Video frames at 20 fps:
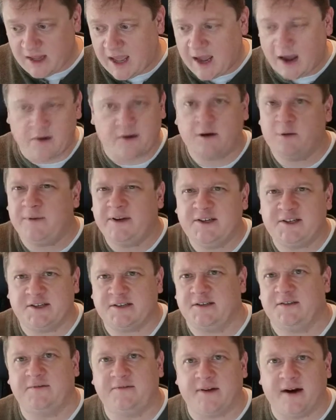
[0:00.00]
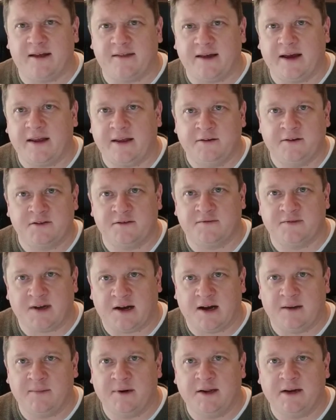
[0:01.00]
How can we justify that use of
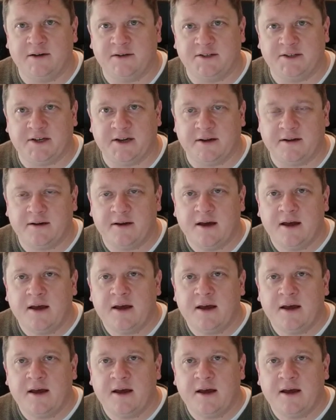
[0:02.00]
time and energy